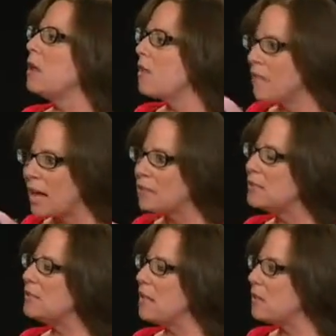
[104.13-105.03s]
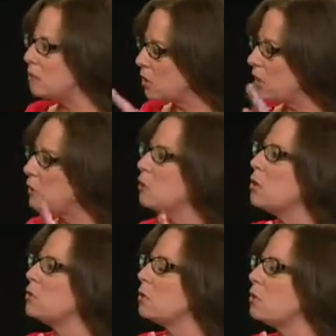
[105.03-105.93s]
that's the day the title
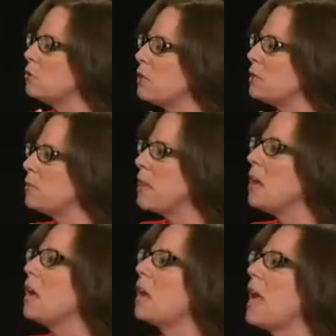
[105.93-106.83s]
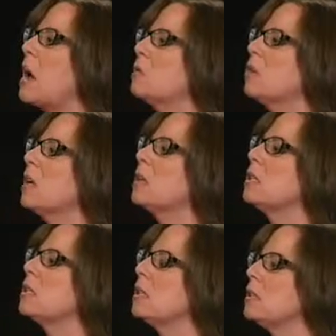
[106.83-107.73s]
goes on your resume, accounting
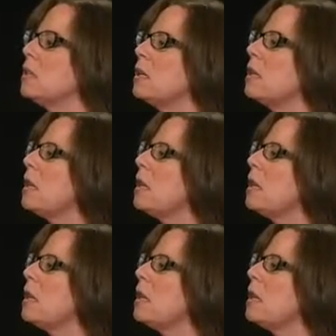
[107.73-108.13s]
consultant.